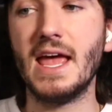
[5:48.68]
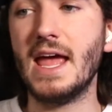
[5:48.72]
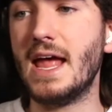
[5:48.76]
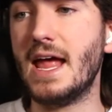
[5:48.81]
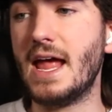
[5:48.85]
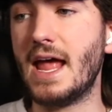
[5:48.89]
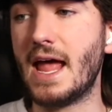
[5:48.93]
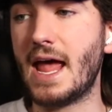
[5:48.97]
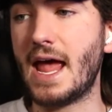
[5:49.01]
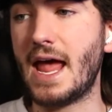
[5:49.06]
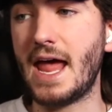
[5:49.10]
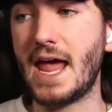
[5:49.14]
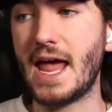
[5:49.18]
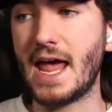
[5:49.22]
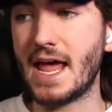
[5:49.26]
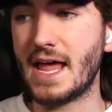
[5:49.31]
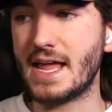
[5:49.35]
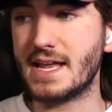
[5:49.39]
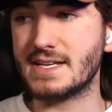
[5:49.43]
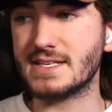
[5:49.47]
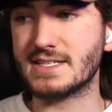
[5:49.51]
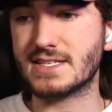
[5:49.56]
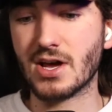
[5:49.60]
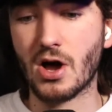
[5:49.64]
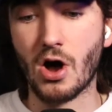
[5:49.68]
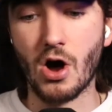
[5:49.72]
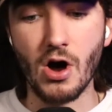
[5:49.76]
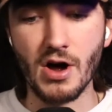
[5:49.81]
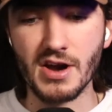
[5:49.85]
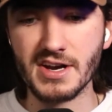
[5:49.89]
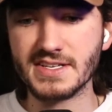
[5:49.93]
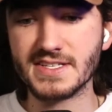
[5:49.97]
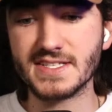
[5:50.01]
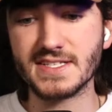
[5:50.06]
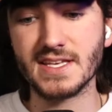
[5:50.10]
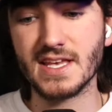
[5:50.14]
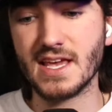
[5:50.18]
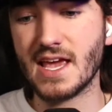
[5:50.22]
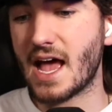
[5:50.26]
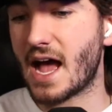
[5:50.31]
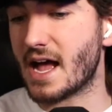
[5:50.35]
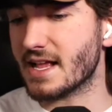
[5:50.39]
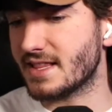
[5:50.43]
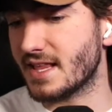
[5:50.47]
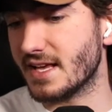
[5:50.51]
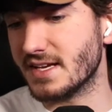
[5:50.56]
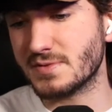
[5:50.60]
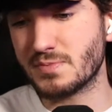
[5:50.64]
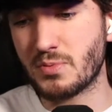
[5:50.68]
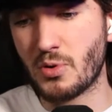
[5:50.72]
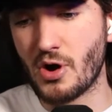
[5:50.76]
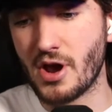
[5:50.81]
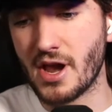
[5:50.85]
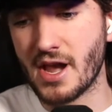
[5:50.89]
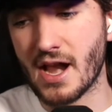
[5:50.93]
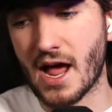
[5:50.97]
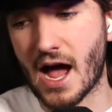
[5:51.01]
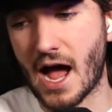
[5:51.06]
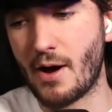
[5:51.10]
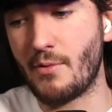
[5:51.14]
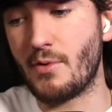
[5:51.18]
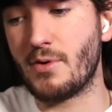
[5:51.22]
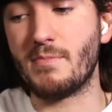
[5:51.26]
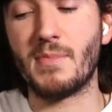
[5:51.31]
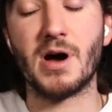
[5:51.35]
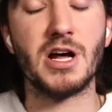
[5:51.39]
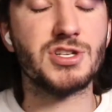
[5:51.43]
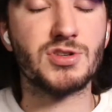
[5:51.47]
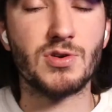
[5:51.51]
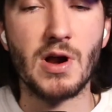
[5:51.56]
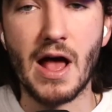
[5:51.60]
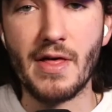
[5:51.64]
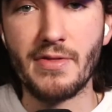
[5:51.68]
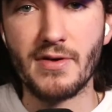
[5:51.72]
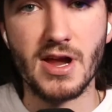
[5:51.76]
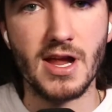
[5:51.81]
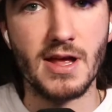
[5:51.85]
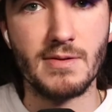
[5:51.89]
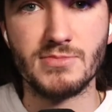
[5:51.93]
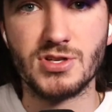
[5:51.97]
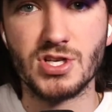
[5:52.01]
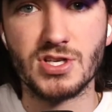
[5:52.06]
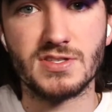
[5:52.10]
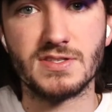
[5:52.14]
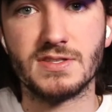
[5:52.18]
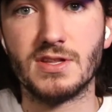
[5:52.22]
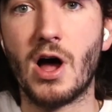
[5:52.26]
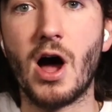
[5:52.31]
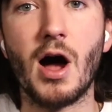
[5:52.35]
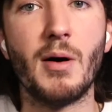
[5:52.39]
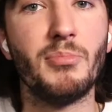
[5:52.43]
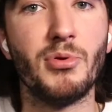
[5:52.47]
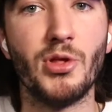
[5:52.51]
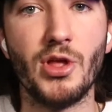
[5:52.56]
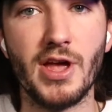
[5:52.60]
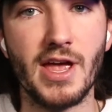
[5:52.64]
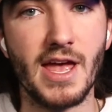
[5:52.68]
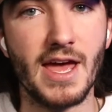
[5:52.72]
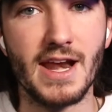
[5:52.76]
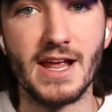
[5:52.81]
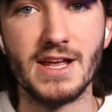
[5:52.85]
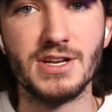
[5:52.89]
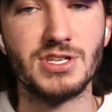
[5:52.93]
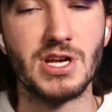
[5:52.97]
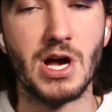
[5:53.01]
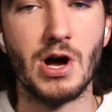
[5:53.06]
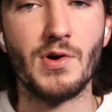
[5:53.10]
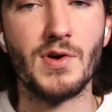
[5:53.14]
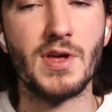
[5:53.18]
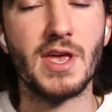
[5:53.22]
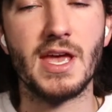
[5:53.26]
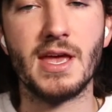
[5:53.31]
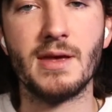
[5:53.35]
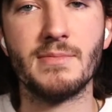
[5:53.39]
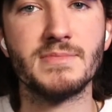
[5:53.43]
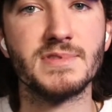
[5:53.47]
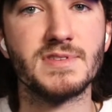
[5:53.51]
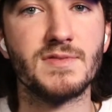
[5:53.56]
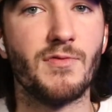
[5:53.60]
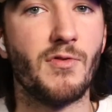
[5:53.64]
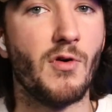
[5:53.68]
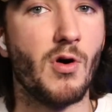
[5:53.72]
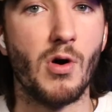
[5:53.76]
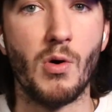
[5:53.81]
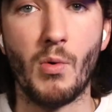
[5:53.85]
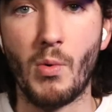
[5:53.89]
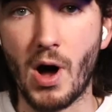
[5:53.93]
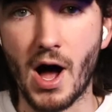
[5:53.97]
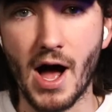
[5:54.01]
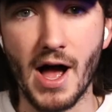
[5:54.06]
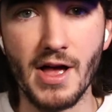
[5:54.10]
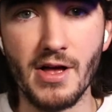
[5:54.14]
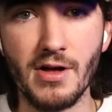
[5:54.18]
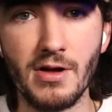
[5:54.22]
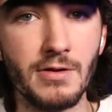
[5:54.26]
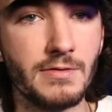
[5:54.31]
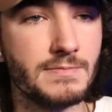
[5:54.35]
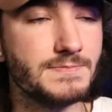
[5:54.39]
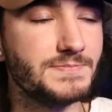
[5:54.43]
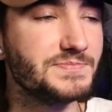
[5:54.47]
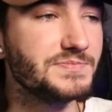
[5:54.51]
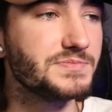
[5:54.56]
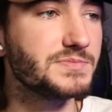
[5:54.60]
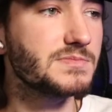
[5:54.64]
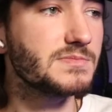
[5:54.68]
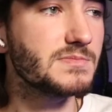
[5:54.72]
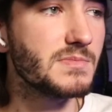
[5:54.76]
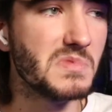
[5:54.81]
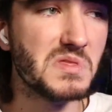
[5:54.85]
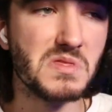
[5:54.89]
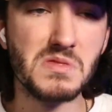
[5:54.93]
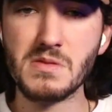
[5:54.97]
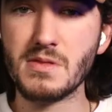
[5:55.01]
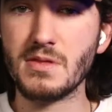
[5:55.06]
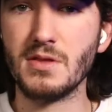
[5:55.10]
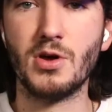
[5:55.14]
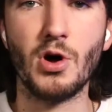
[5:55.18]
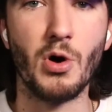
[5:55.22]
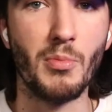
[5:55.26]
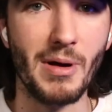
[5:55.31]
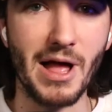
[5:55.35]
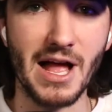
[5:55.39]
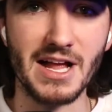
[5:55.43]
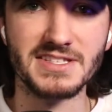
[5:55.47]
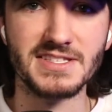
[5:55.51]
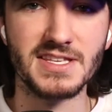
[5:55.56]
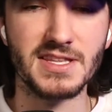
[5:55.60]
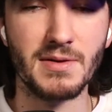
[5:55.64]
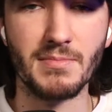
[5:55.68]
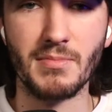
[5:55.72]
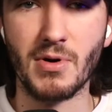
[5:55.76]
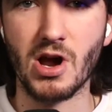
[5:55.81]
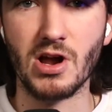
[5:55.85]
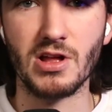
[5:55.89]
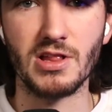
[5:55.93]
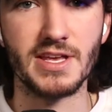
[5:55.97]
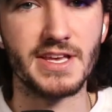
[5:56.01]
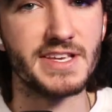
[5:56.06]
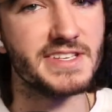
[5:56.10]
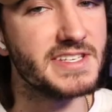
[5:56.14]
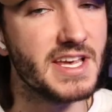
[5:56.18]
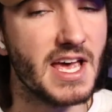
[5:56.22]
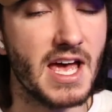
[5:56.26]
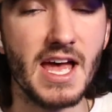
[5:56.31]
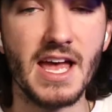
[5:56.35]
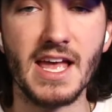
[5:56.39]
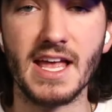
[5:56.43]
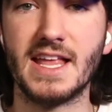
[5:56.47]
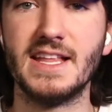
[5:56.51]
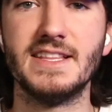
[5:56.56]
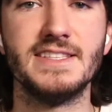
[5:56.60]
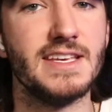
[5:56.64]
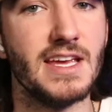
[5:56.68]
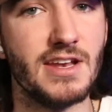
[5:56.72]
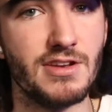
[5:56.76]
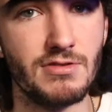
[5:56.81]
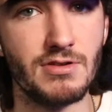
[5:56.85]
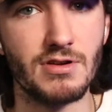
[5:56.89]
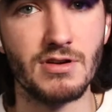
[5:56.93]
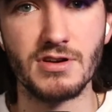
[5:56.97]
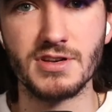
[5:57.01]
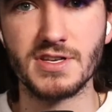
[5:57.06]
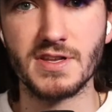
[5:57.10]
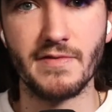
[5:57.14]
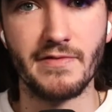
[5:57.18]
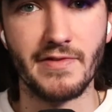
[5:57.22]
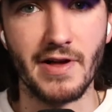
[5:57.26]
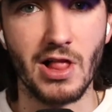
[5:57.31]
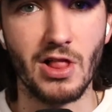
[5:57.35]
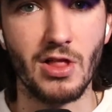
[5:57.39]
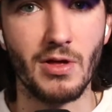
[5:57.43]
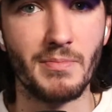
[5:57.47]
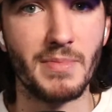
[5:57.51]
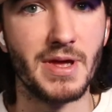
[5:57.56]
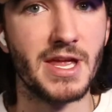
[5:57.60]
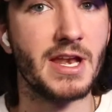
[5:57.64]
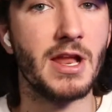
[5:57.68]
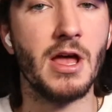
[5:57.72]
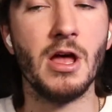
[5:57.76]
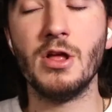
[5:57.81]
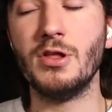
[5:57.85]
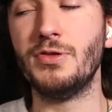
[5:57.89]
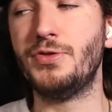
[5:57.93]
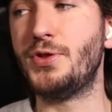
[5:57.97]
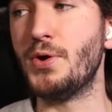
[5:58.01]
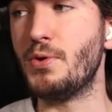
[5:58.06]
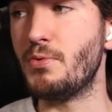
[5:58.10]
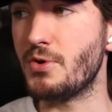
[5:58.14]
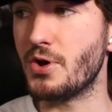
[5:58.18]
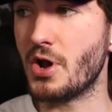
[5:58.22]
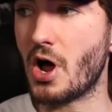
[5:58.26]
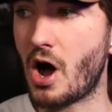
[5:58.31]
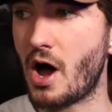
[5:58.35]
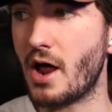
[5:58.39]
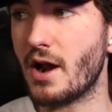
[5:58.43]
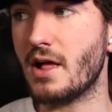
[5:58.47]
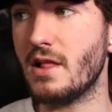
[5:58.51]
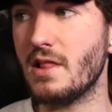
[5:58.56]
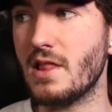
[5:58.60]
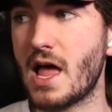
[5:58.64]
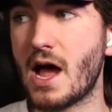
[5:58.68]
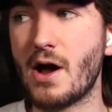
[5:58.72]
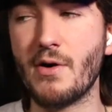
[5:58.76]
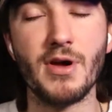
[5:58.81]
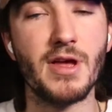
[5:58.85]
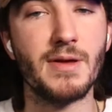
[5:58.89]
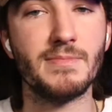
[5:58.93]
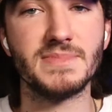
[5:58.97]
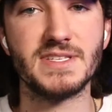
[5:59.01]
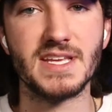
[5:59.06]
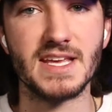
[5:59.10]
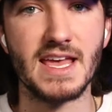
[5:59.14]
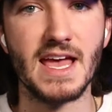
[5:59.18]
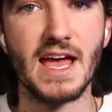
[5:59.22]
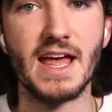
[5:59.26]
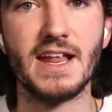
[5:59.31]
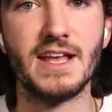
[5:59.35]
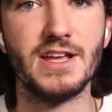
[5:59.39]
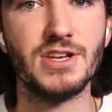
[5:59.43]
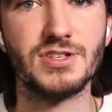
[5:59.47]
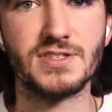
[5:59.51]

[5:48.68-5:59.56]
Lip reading: And honestly, at this point, I would much rather him just not play NHL games for a while. Go back to the Marlies, continue your development. Do not allow him to get his